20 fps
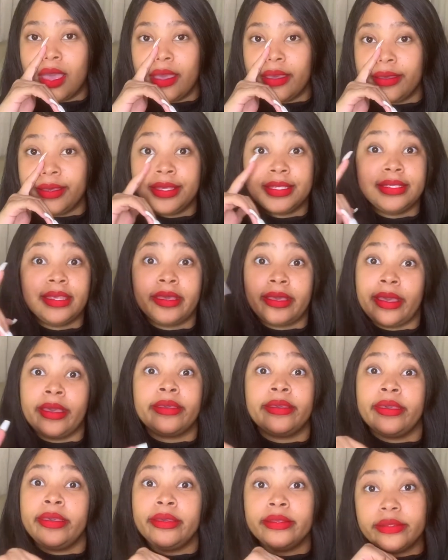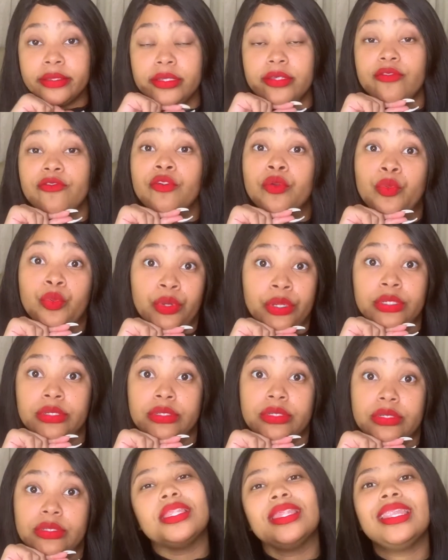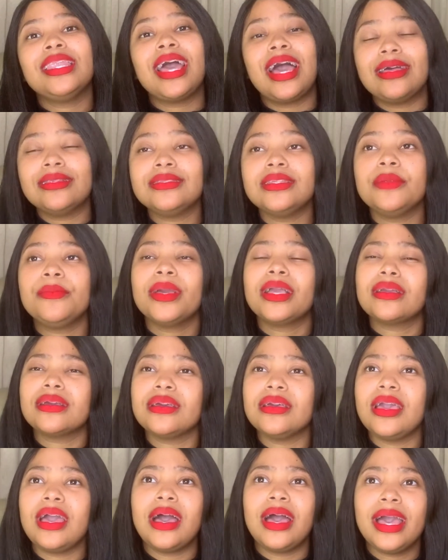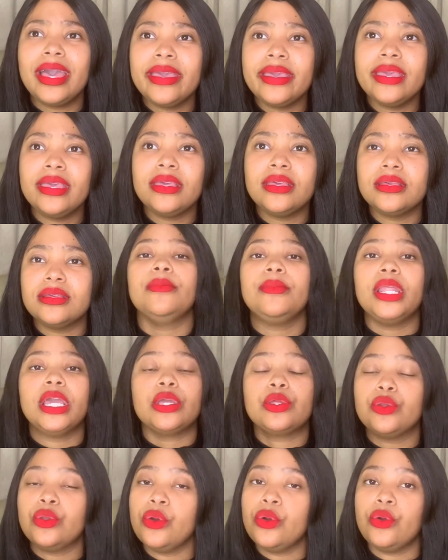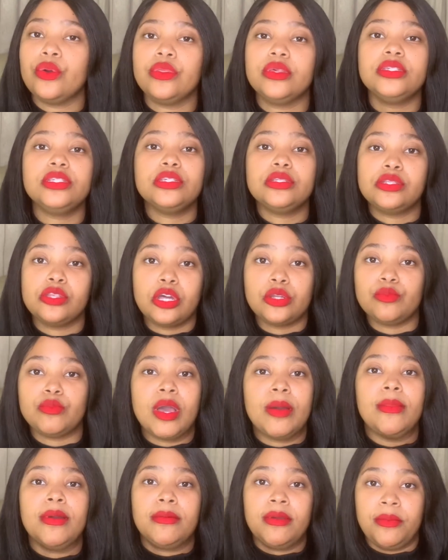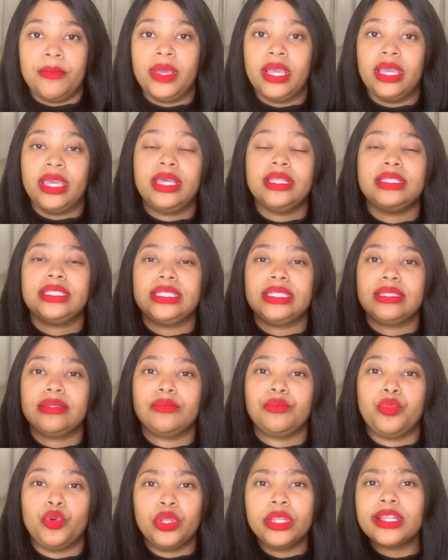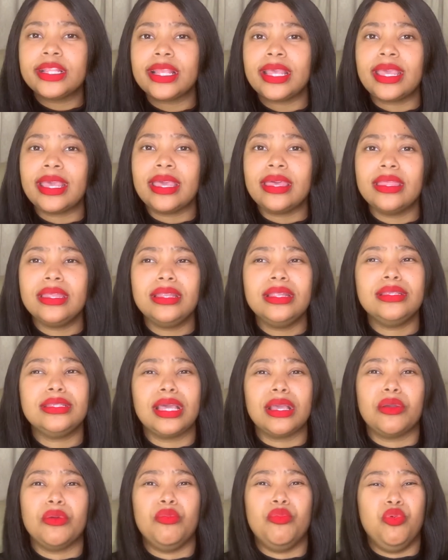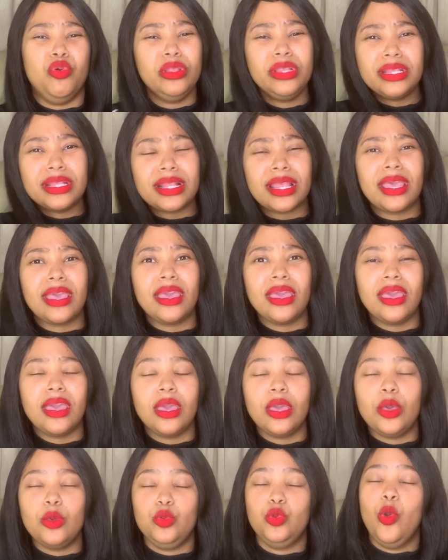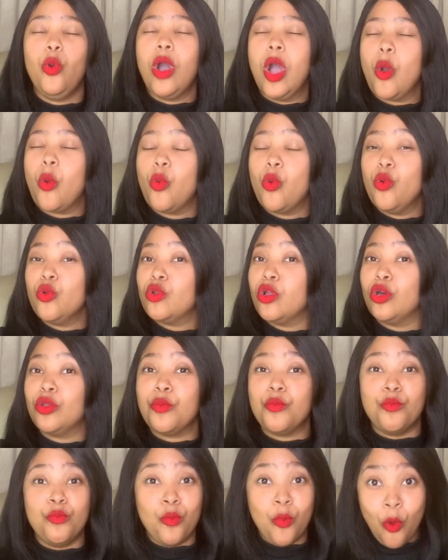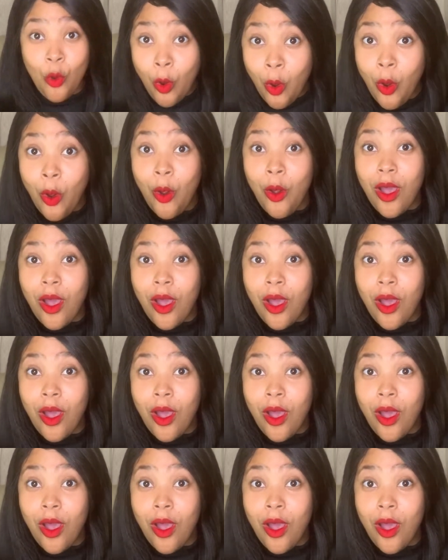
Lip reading: He's like, I can, for real. And then I answered, I'm like, hi. I'm like, no, this is not mama, it's Bontle. And it's like, Bontle? You are cool.